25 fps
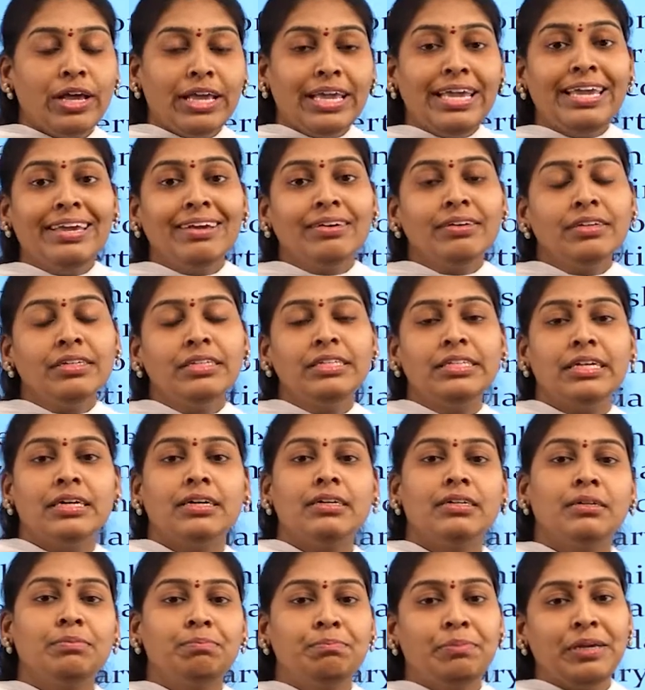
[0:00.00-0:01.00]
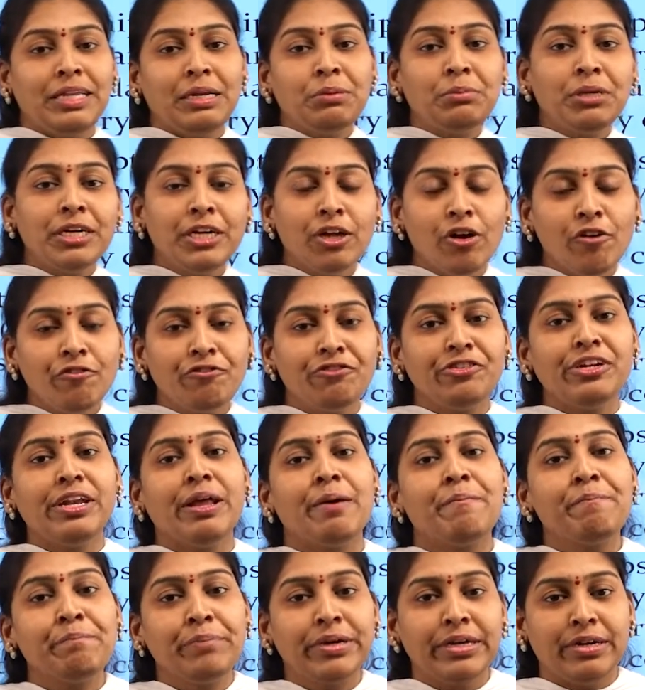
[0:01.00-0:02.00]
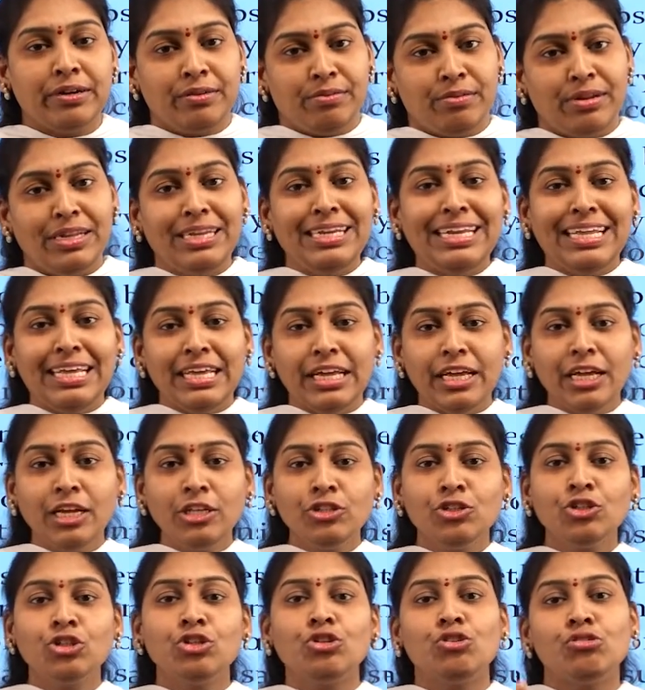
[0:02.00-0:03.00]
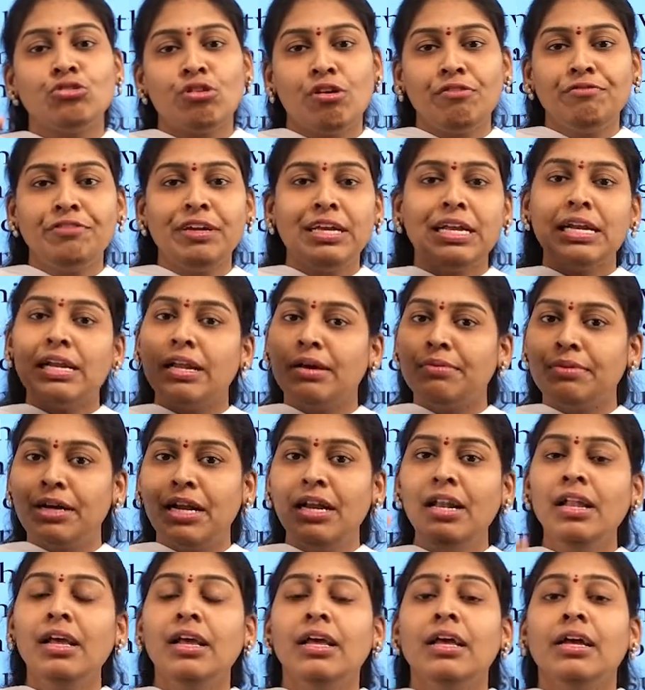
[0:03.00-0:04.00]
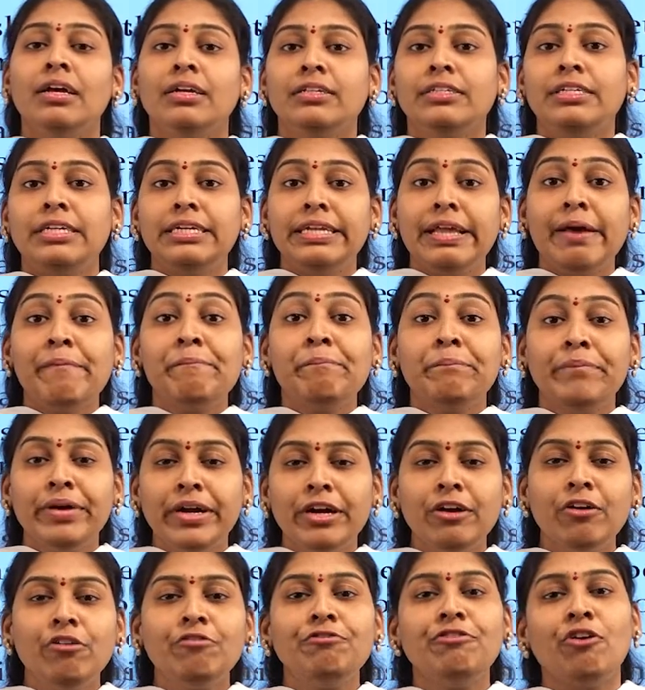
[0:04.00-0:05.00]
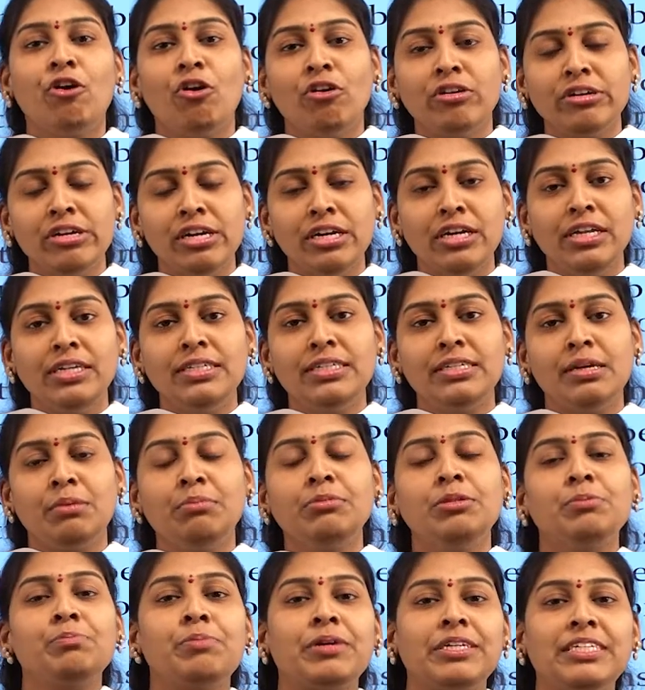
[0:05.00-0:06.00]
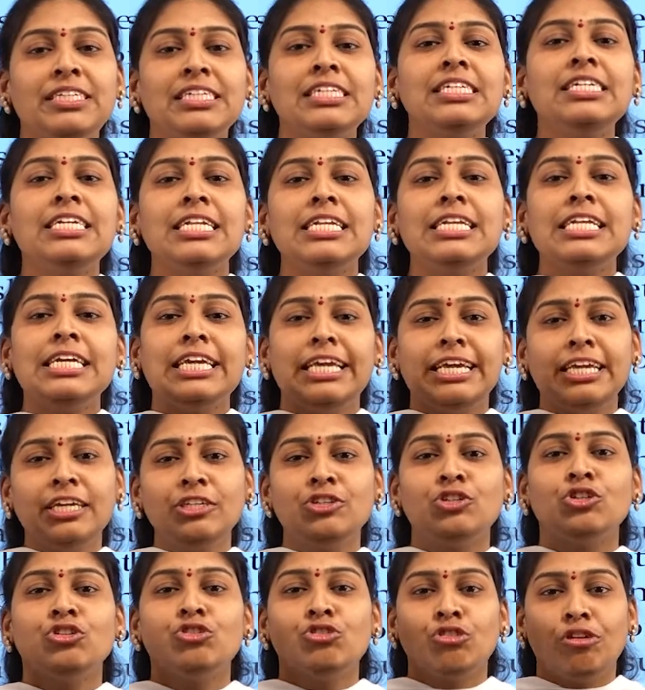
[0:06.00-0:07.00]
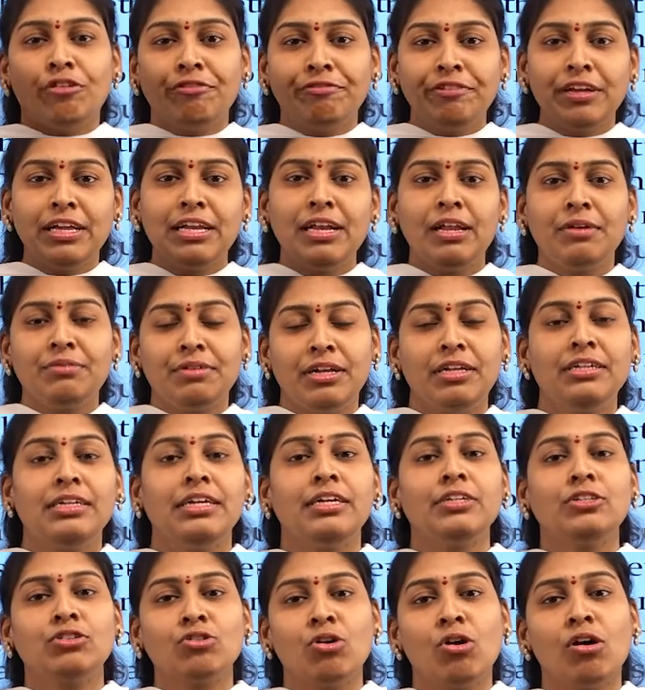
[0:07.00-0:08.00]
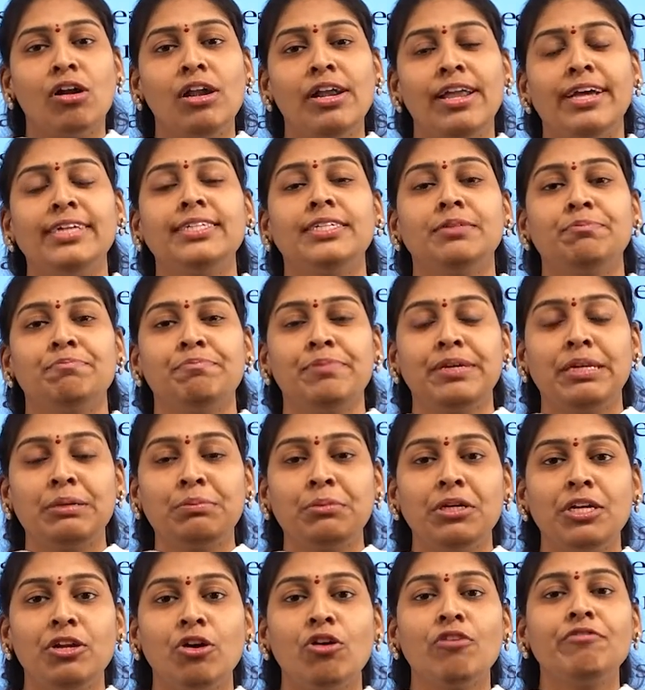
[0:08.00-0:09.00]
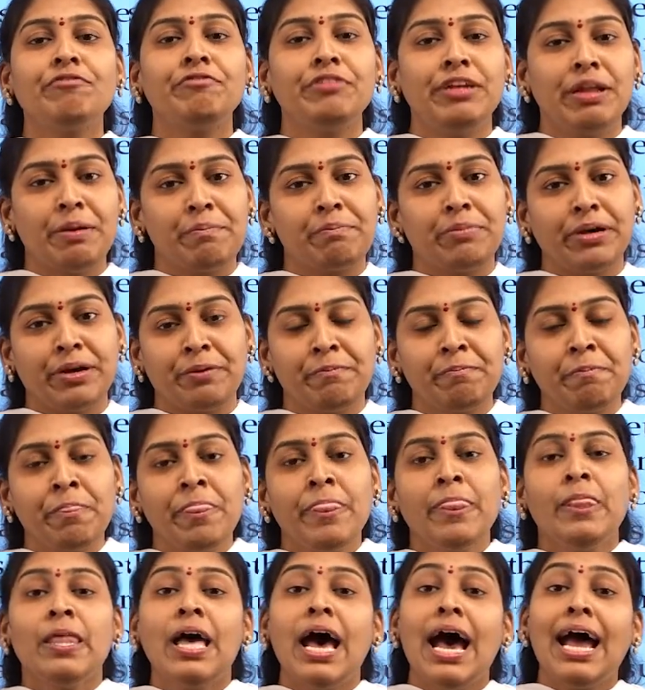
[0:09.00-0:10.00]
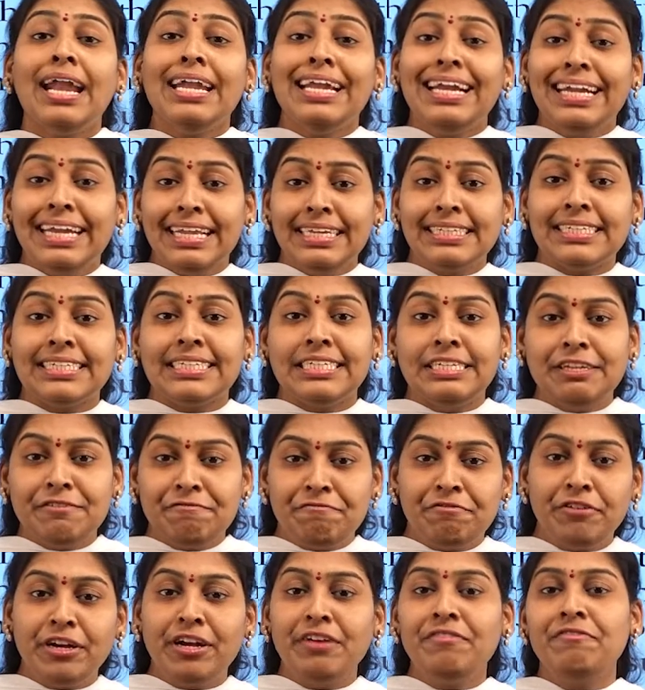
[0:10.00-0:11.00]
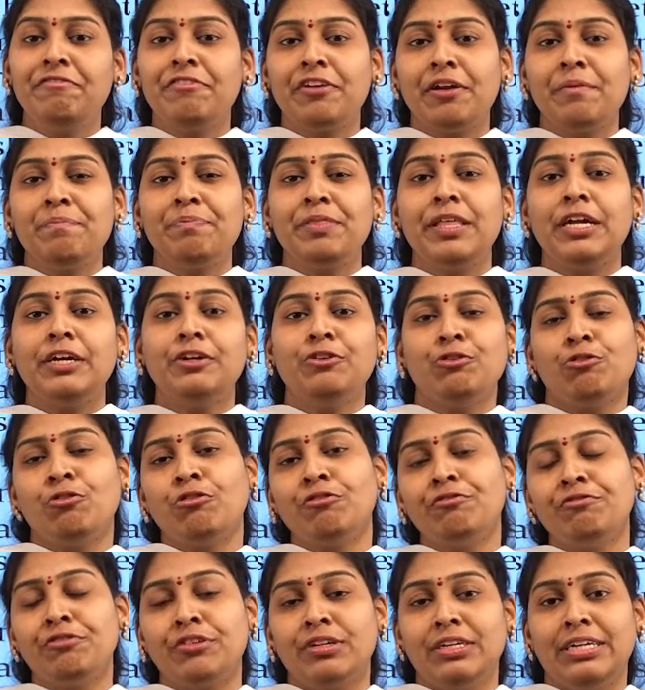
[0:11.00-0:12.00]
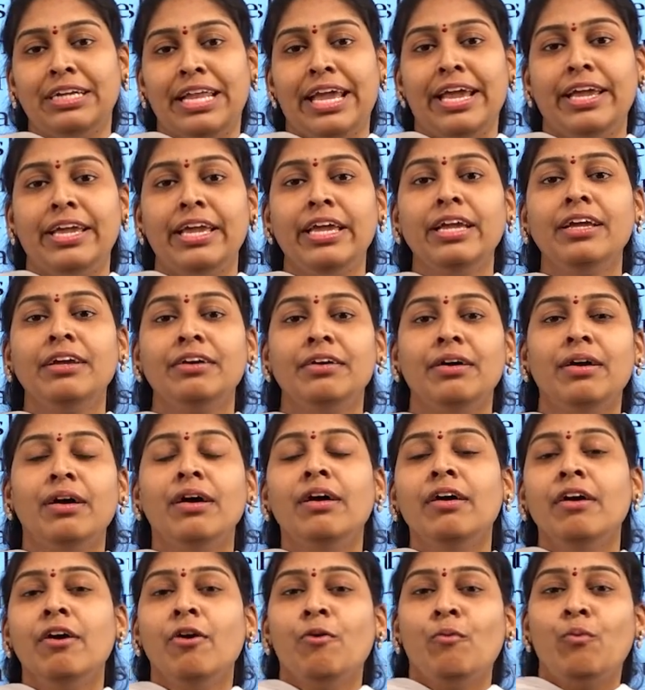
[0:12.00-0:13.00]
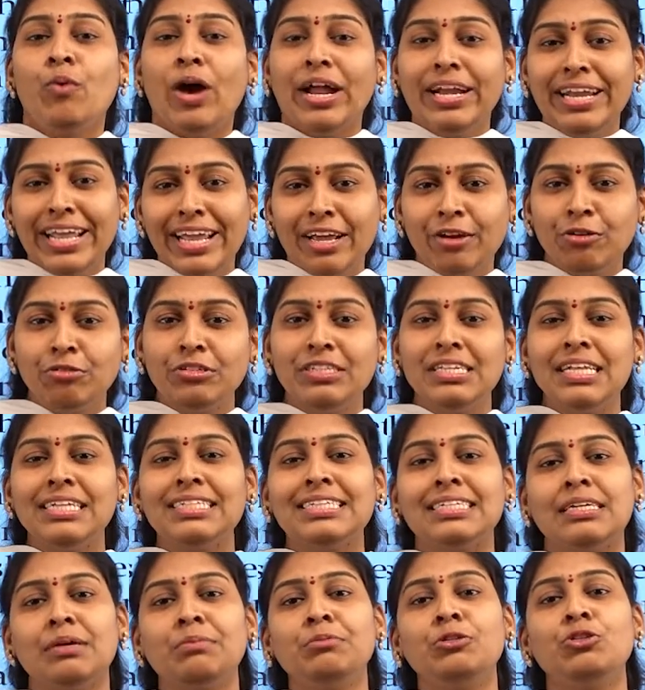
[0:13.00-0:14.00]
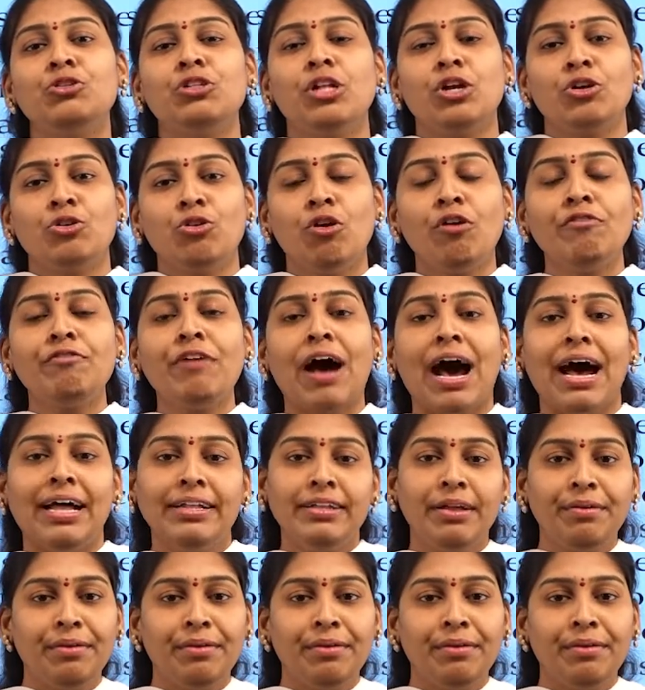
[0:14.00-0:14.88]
here the pyramid of number in each trophic level, the number of organisms present in each trophic level is called as pyramid of number, and it is different from that of taking one ecosystem to that of other